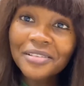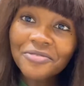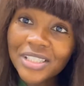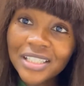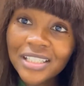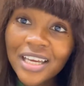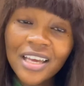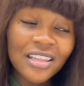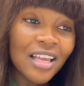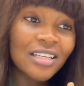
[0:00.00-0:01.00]
And really,
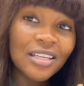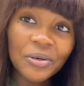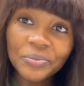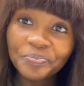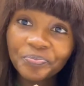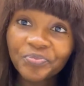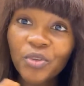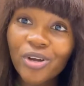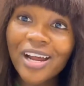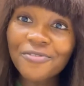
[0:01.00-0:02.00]
that's how
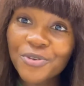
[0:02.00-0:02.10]
God have